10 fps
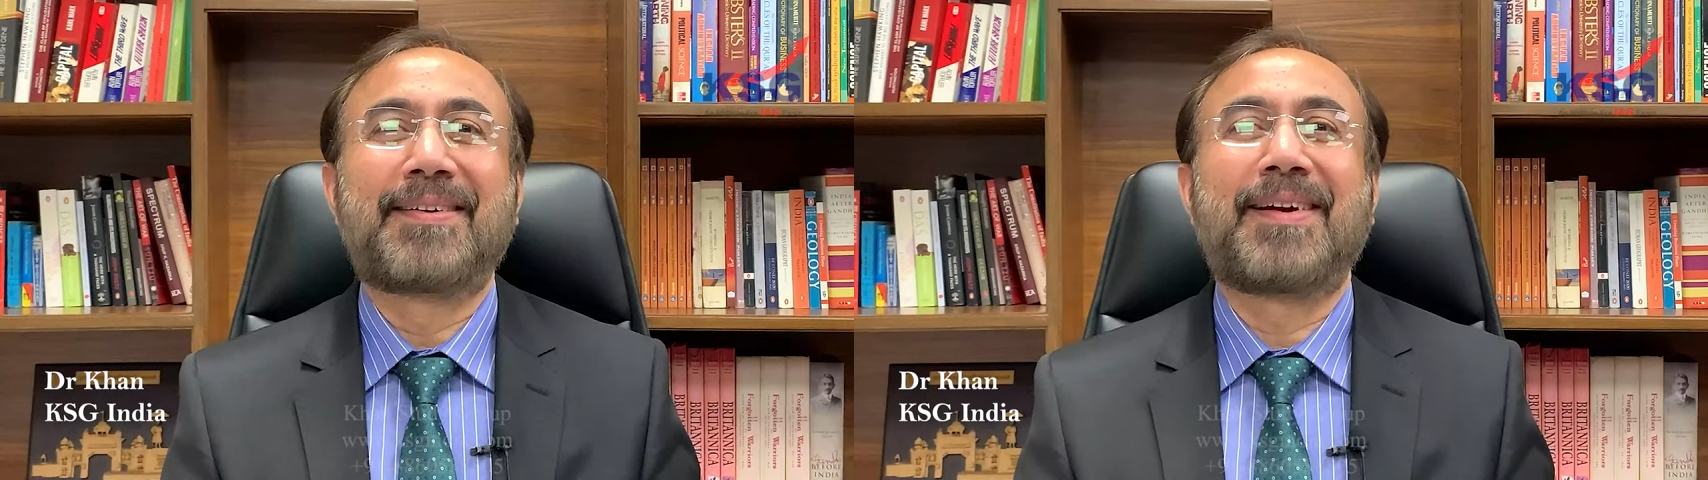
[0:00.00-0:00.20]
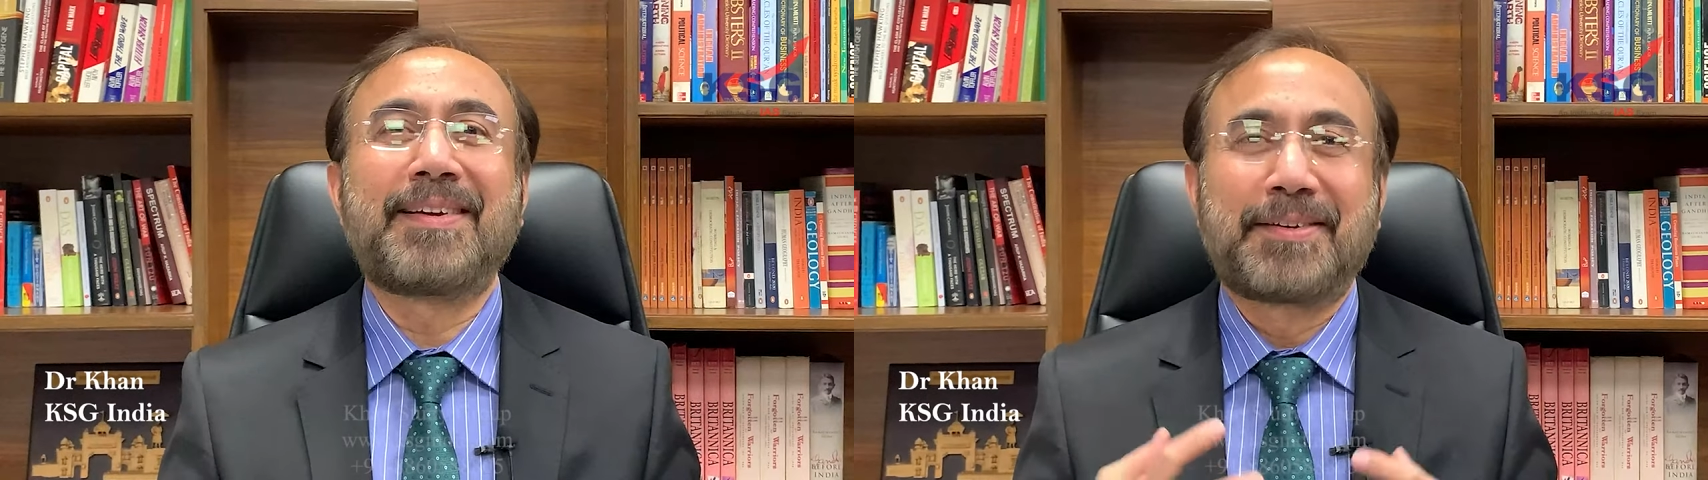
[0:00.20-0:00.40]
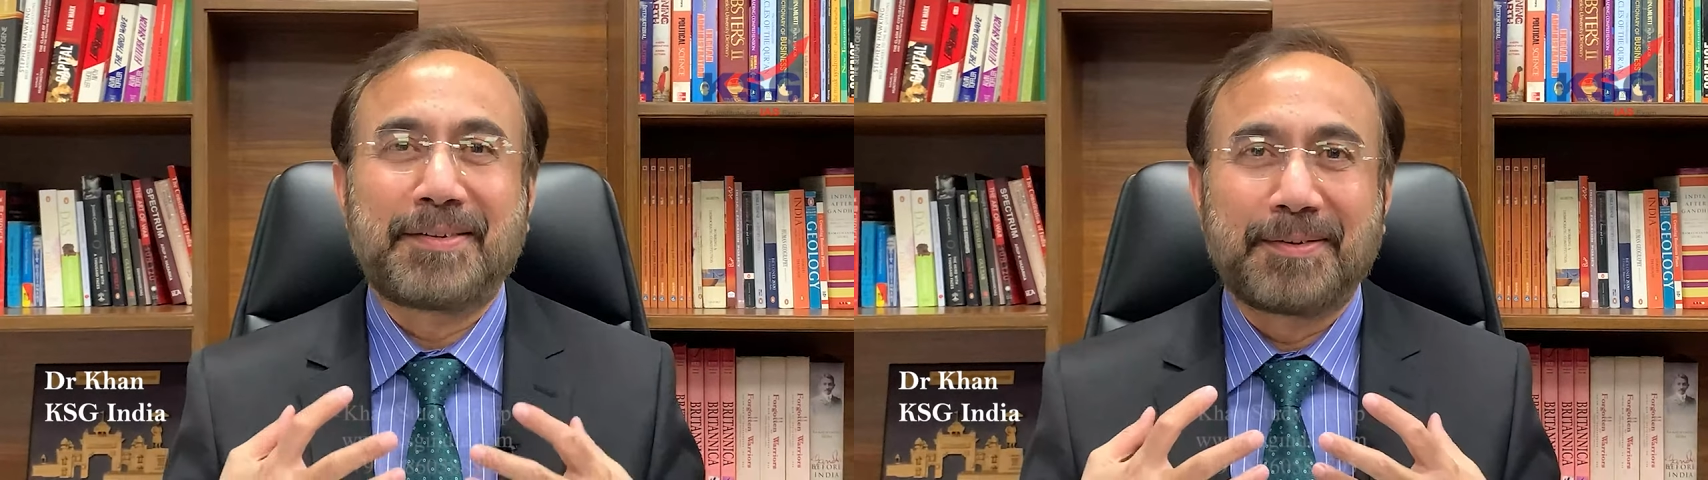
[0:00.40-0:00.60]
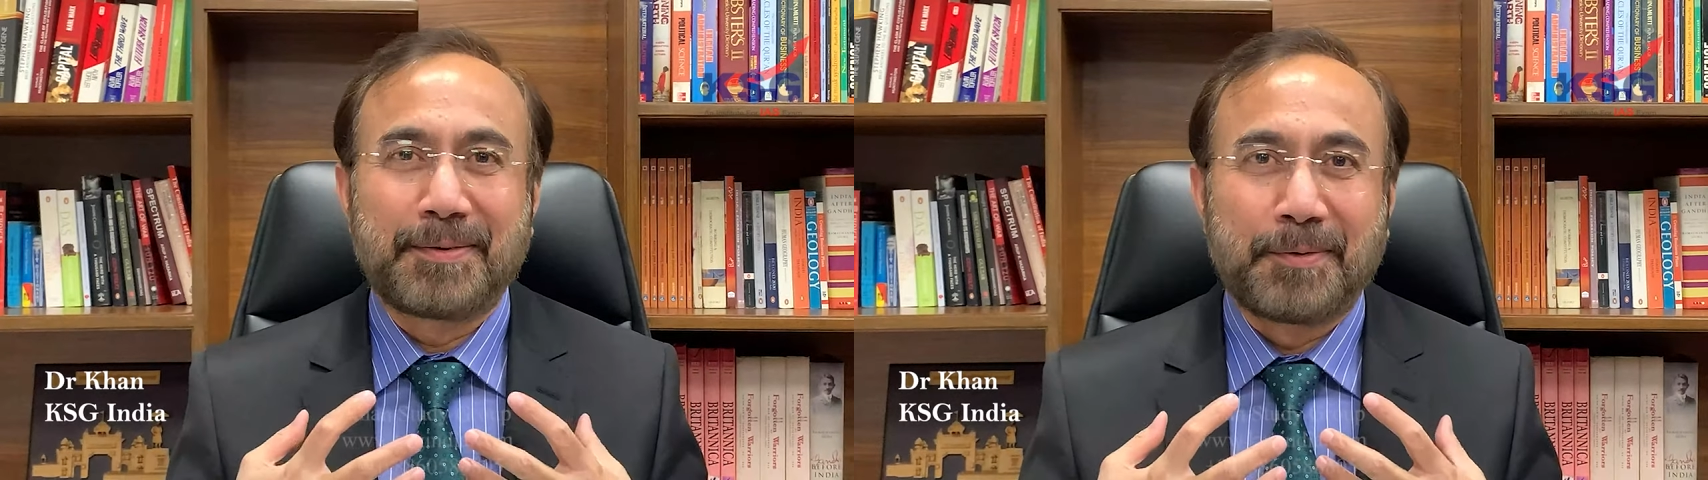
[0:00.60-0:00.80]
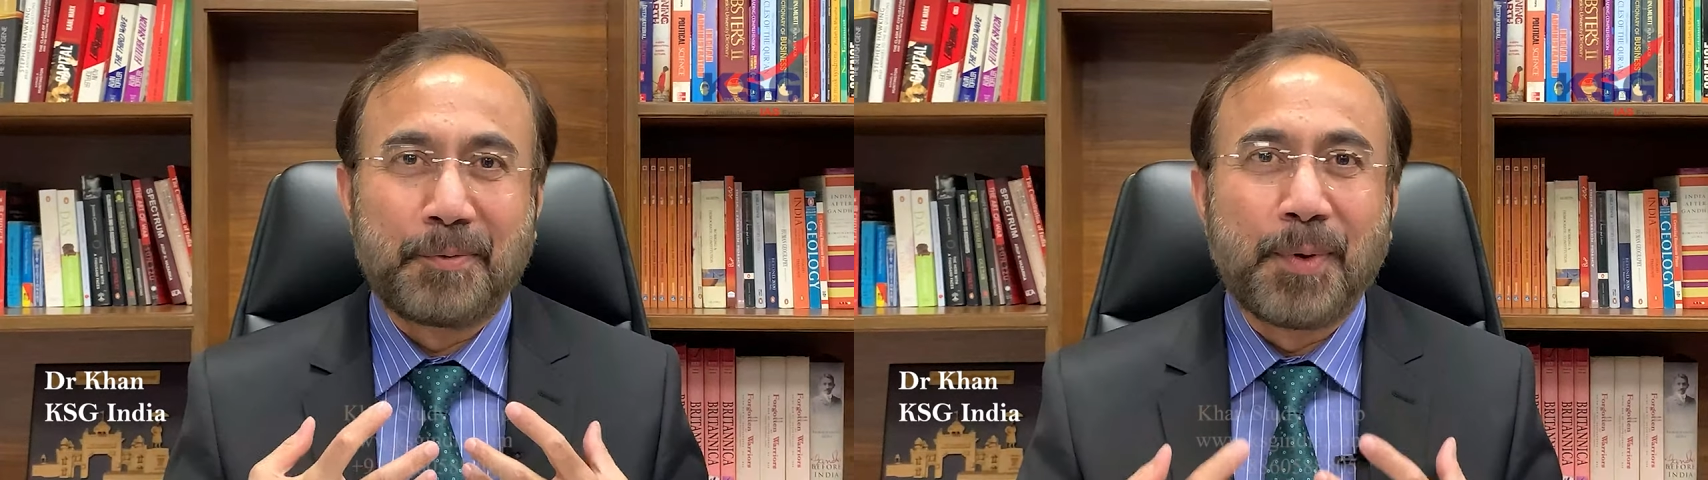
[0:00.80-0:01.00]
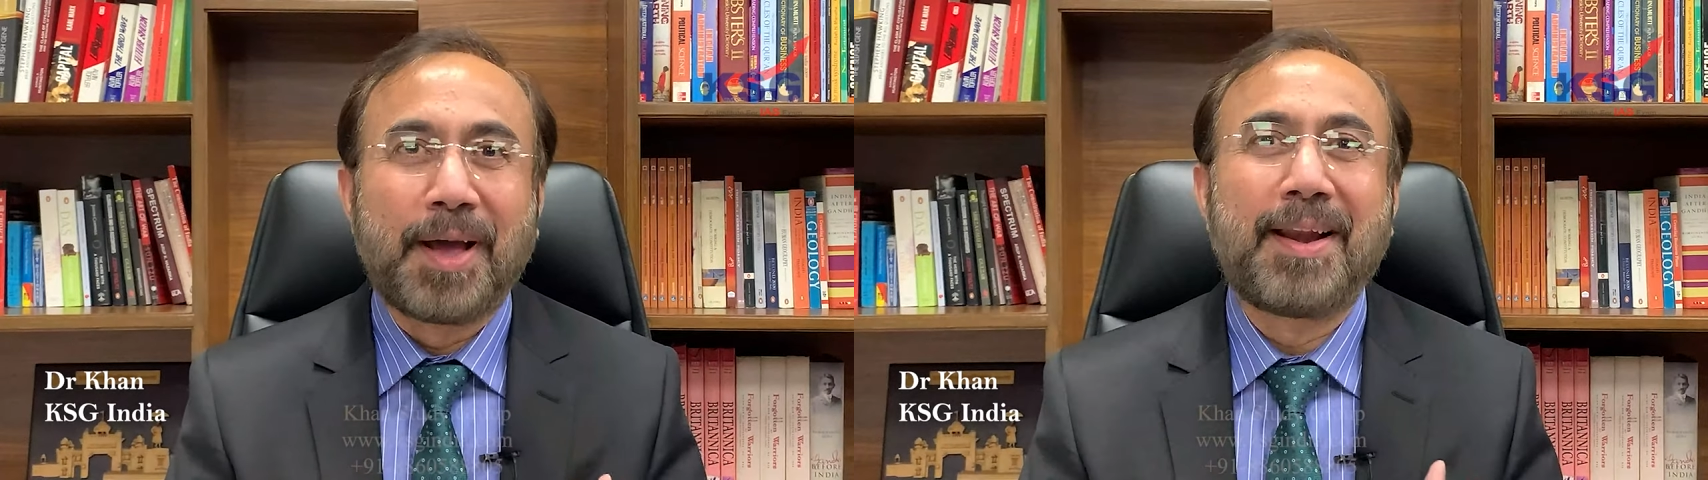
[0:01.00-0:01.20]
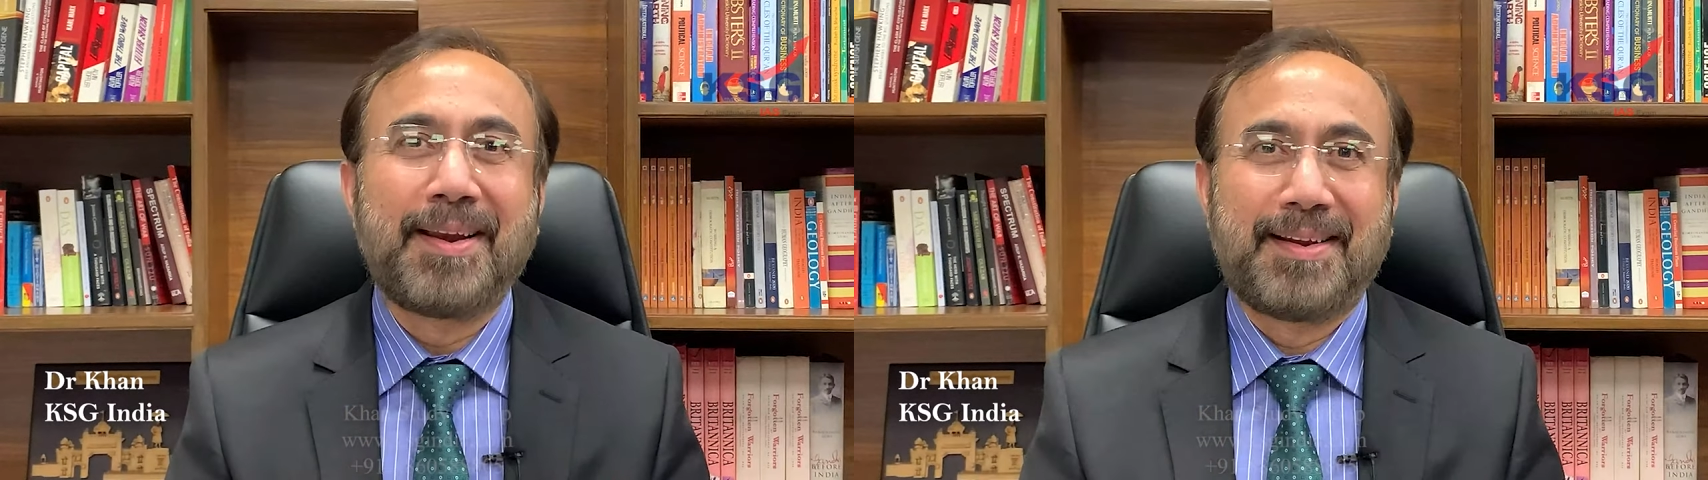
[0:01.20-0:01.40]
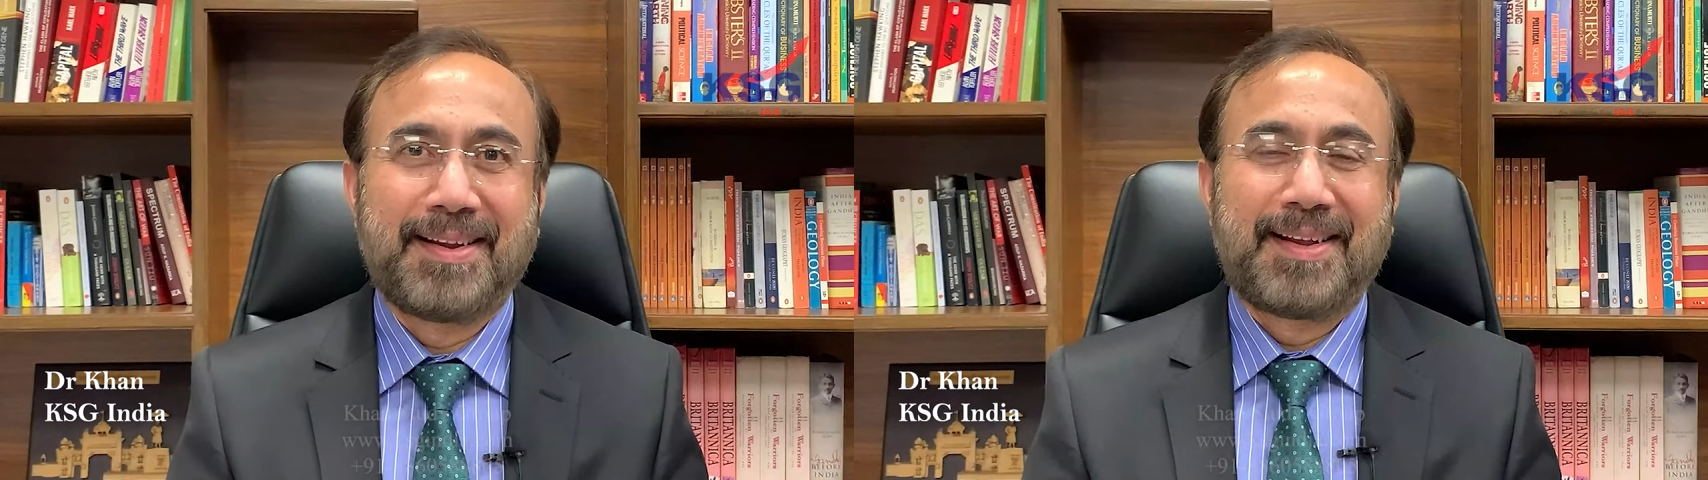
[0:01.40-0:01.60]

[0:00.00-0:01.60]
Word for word: write well